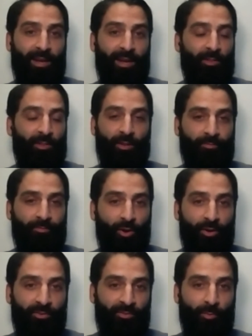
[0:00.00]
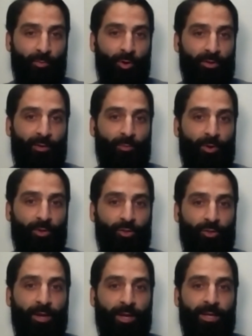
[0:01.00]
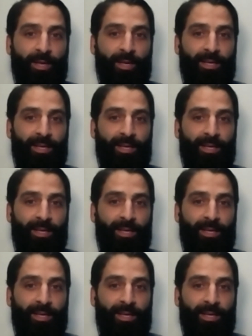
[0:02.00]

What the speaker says: and advocacy work that we are doing,